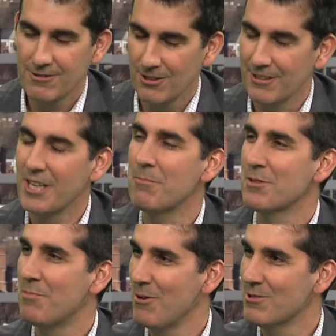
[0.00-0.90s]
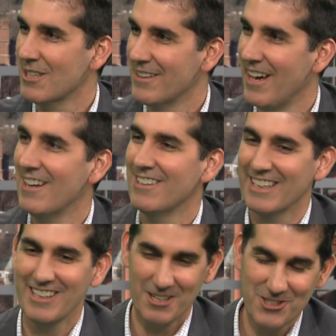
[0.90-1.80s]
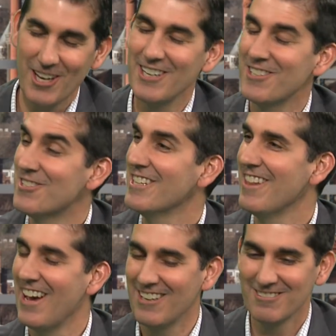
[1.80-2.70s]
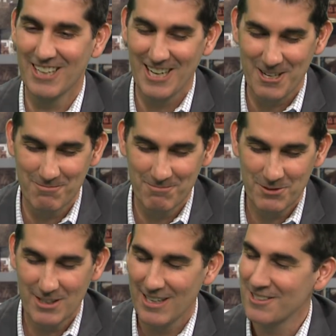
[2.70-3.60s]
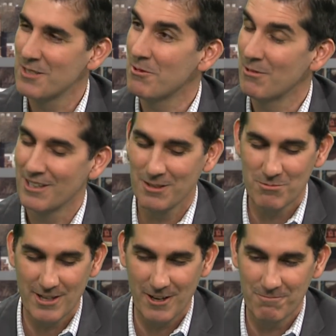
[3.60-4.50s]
Certainly keep us posted on that. Excited to see that exhibit when it comes out.